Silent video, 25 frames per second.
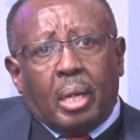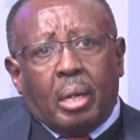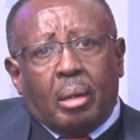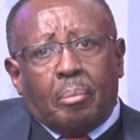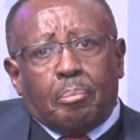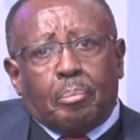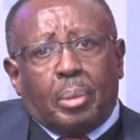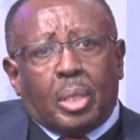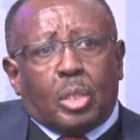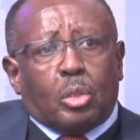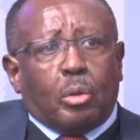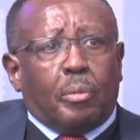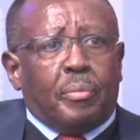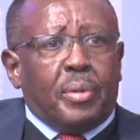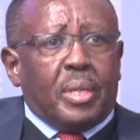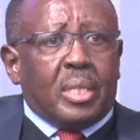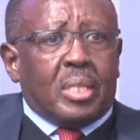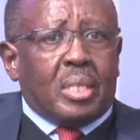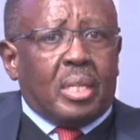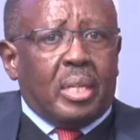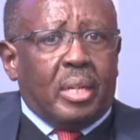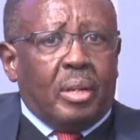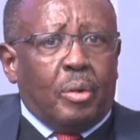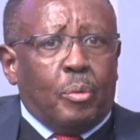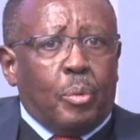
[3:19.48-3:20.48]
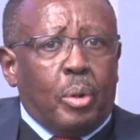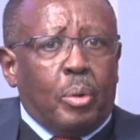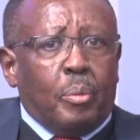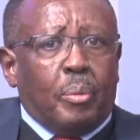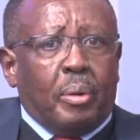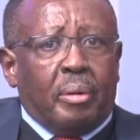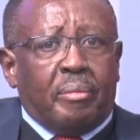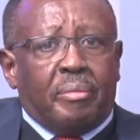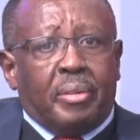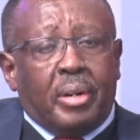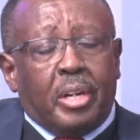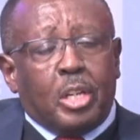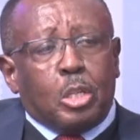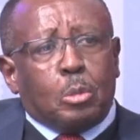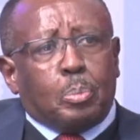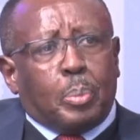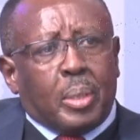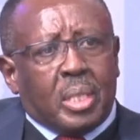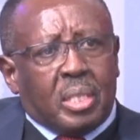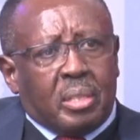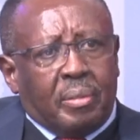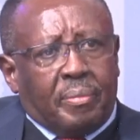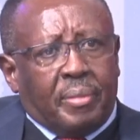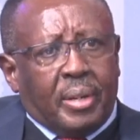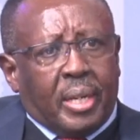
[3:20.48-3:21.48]
But obviously, we were very
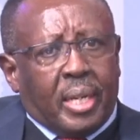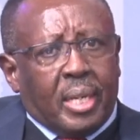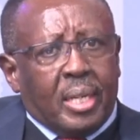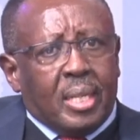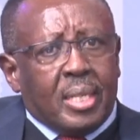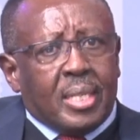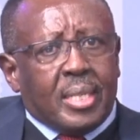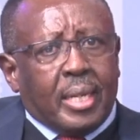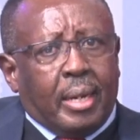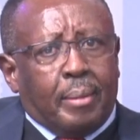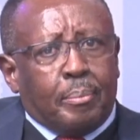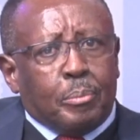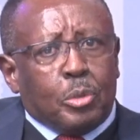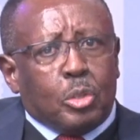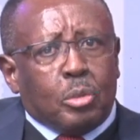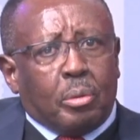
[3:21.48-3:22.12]
specific in terms